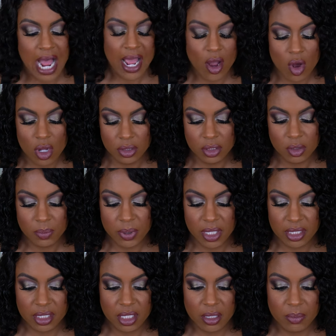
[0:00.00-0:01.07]
I also
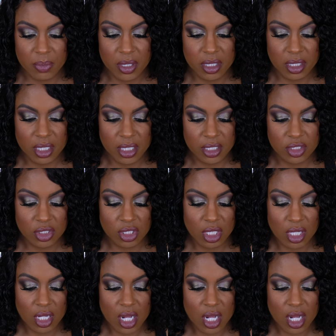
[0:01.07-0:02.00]
picked up this